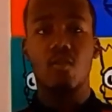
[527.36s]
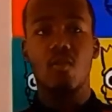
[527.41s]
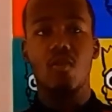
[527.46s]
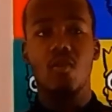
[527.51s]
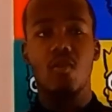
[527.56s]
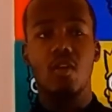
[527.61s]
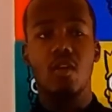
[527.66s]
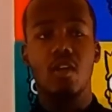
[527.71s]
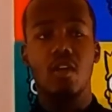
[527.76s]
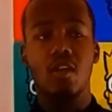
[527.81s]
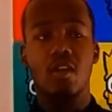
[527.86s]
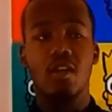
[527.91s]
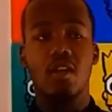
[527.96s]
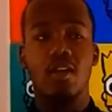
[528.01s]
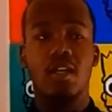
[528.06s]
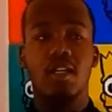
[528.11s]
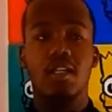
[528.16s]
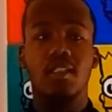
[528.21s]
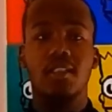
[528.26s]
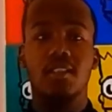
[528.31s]
or
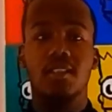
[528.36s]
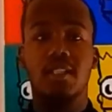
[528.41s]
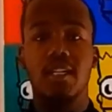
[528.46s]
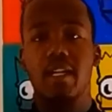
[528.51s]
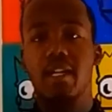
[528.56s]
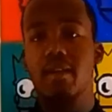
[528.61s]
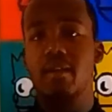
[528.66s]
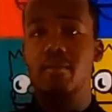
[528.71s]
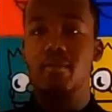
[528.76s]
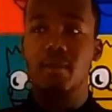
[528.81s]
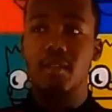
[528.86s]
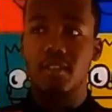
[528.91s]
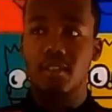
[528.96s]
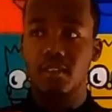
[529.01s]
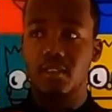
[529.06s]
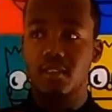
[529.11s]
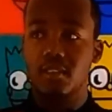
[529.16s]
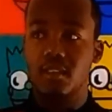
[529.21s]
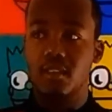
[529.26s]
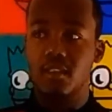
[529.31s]
damn,
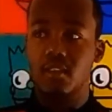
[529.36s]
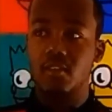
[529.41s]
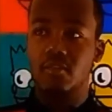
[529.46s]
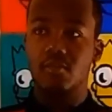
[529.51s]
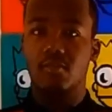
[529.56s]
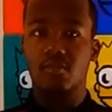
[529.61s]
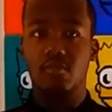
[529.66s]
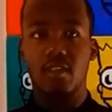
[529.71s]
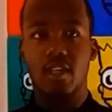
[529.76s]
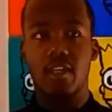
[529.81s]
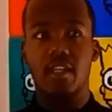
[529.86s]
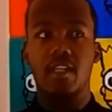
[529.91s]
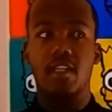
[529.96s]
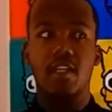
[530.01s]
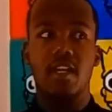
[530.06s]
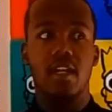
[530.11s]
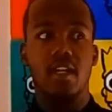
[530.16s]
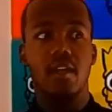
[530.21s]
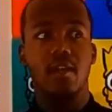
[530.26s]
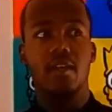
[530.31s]

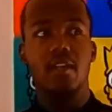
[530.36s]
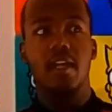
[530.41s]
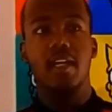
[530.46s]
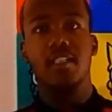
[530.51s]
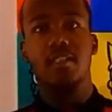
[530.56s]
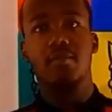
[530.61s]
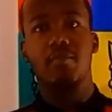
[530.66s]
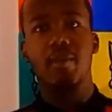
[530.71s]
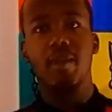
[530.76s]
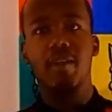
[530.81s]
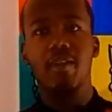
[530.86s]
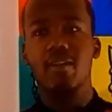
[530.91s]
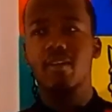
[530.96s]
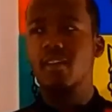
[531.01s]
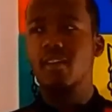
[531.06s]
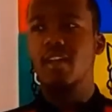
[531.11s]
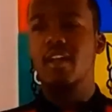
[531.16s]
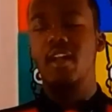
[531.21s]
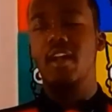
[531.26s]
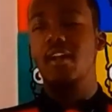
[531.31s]
he got a nice
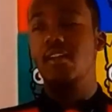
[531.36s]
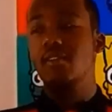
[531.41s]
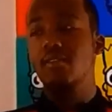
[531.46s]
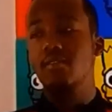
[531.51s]
beard. Like, I